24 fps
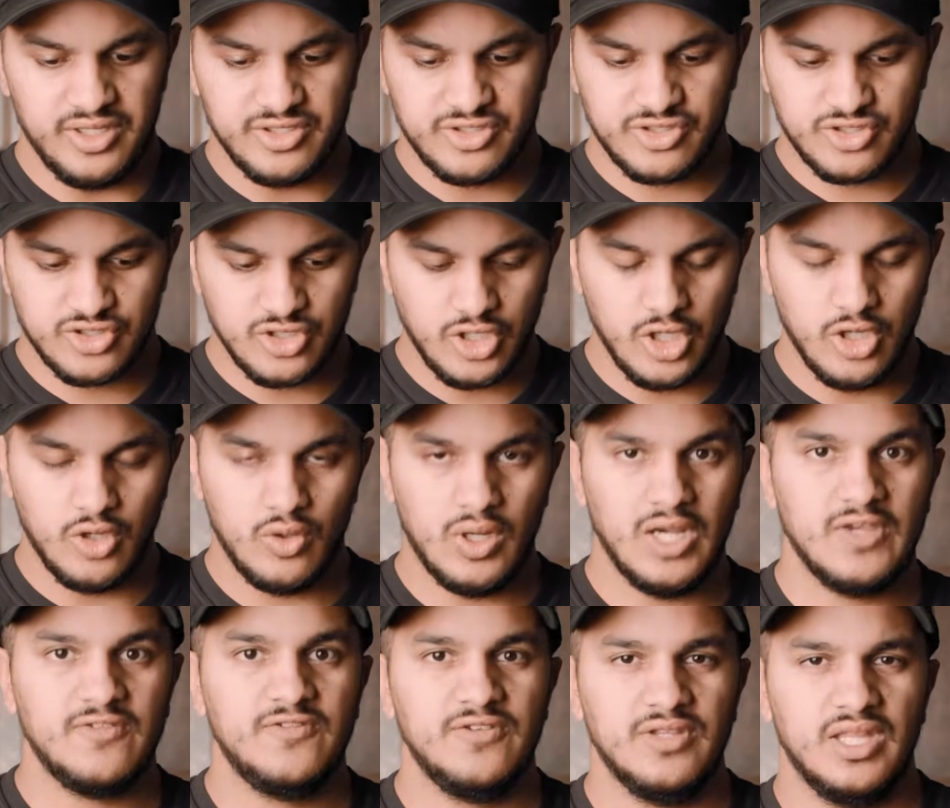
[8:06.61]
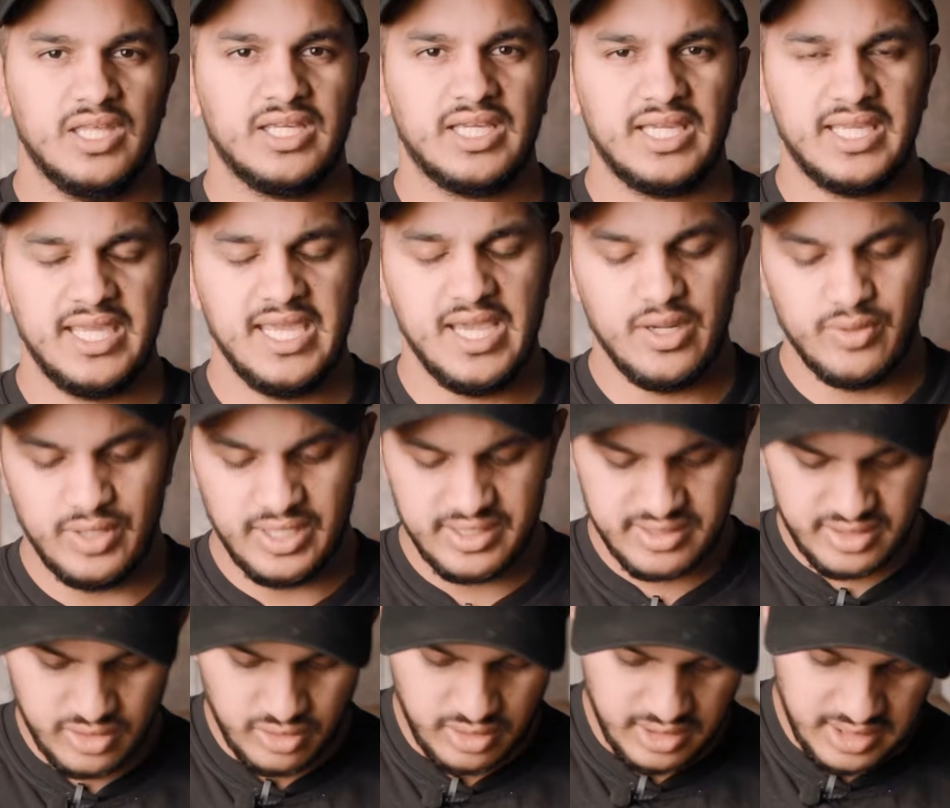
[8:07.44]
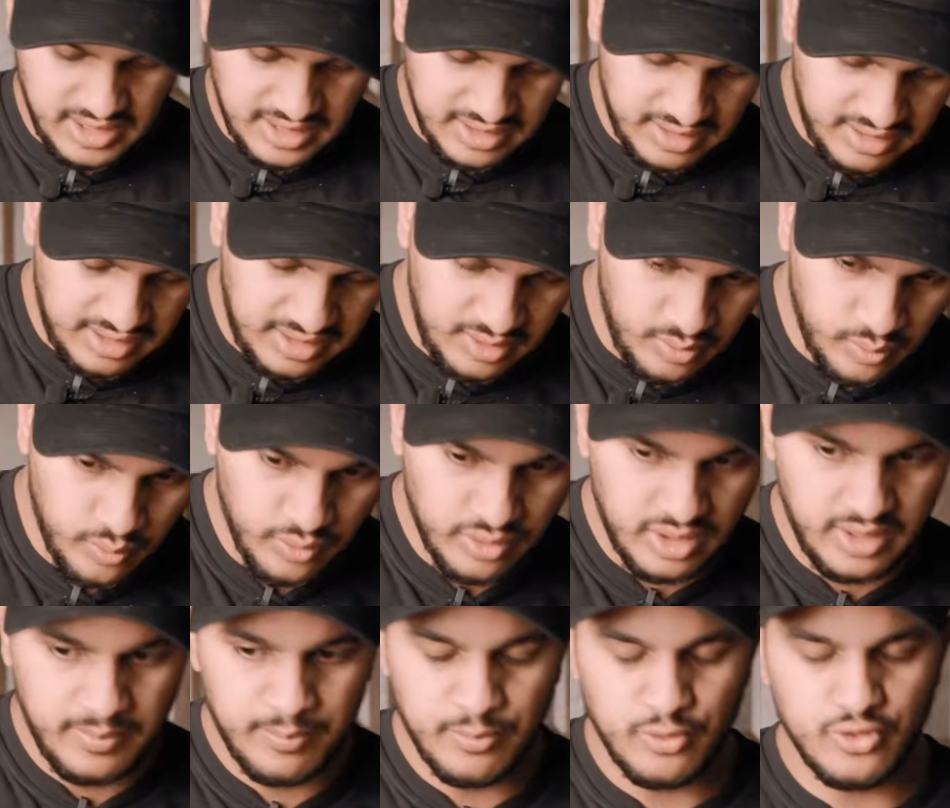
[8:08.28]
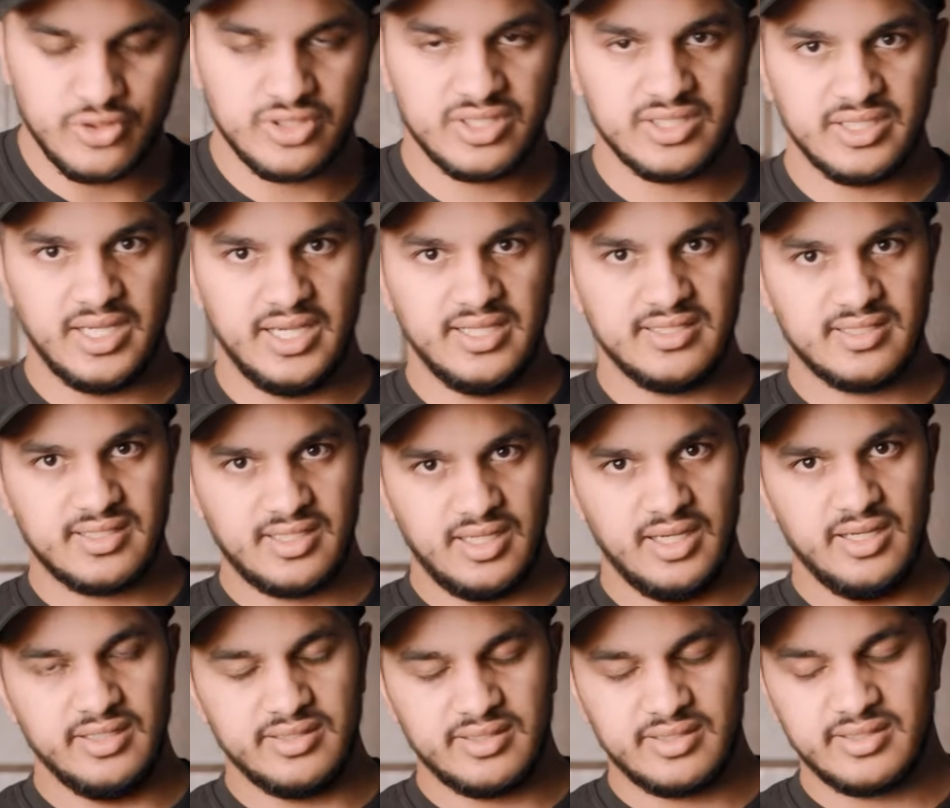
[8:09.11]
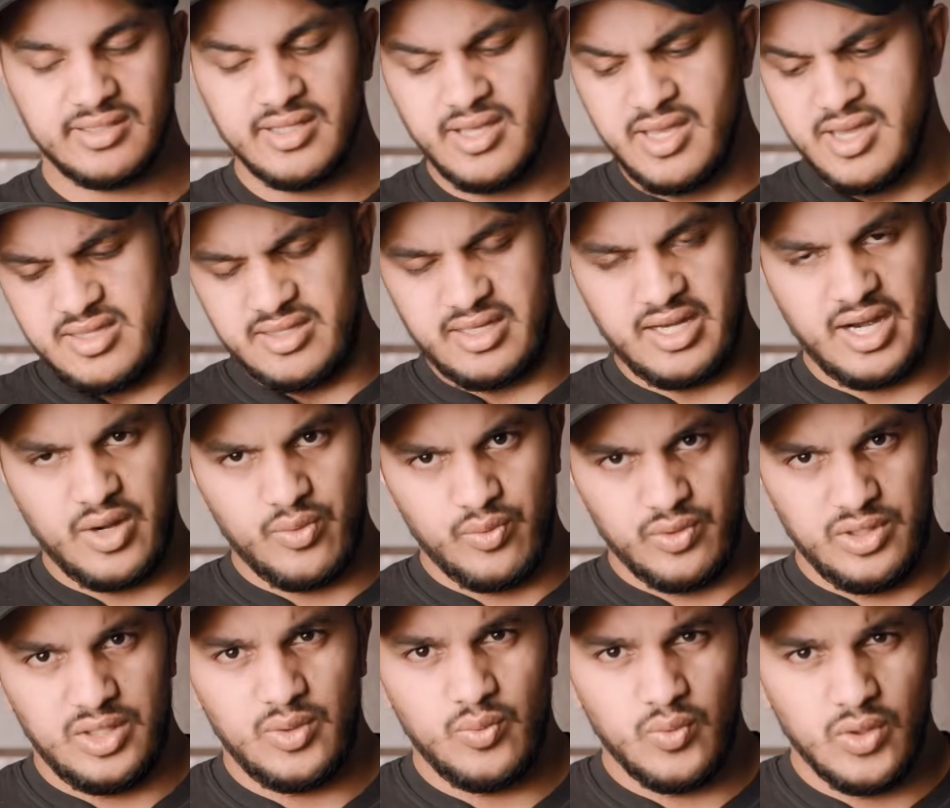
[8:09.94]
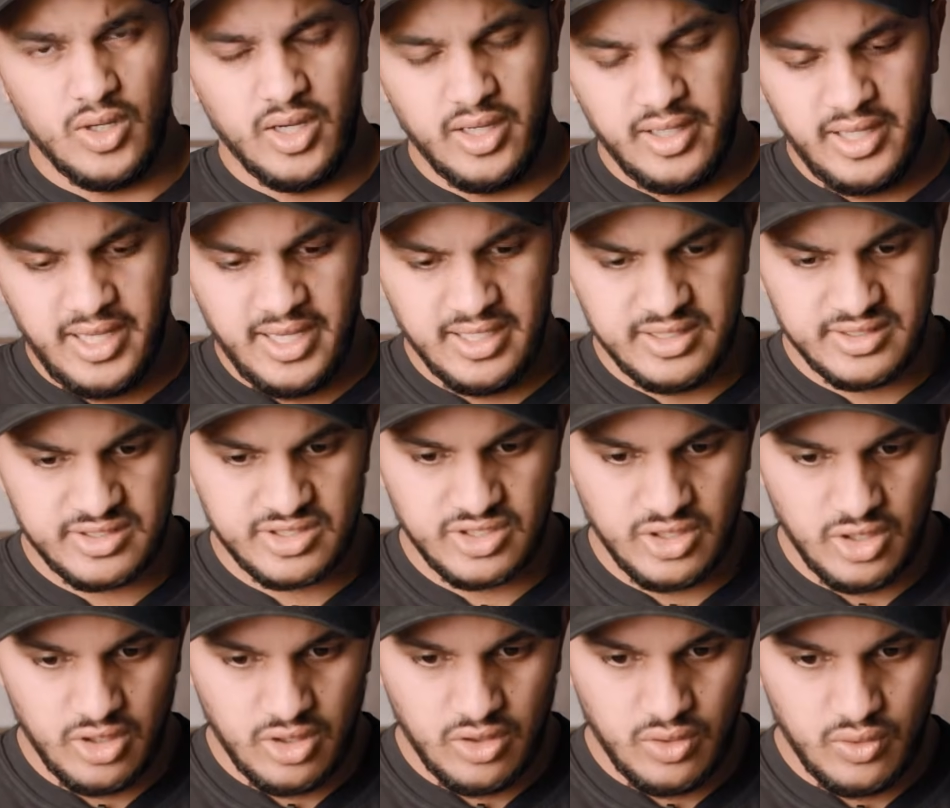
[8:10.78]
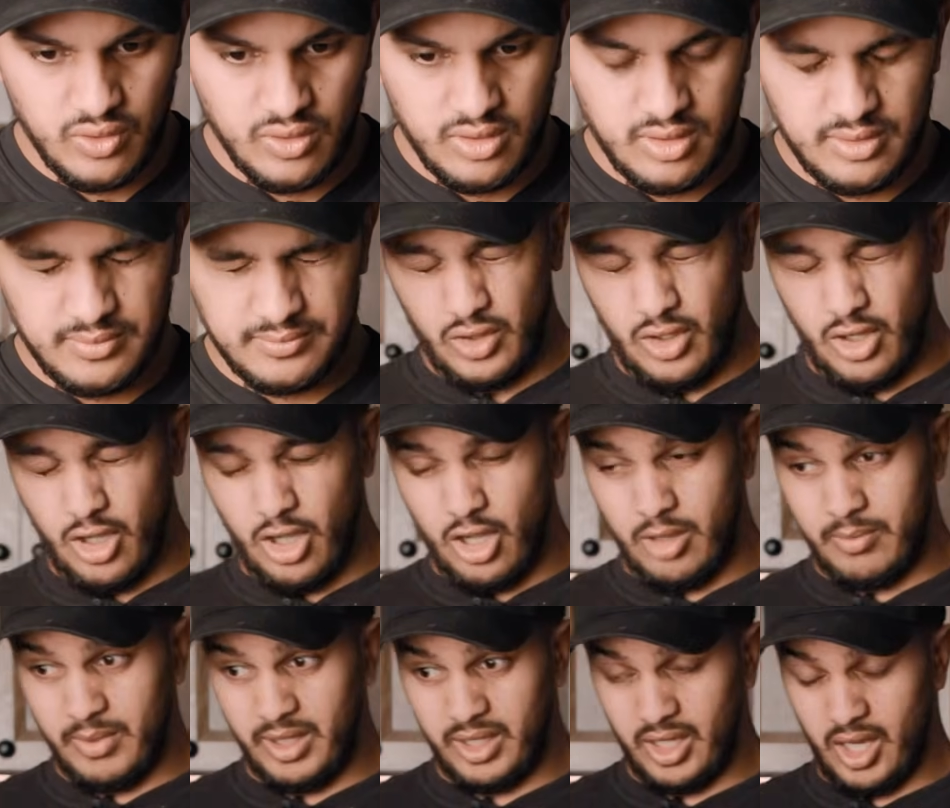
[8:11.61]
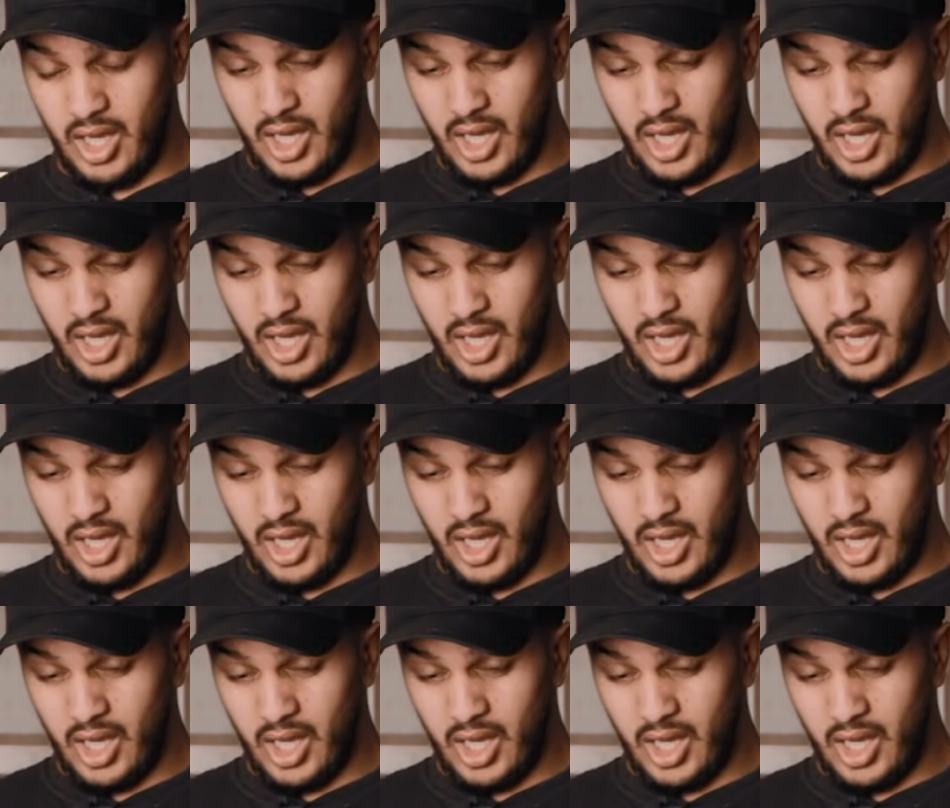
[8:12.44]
So I feel like I can't necessarily get the really precise cuts that I really want. And so, oh, my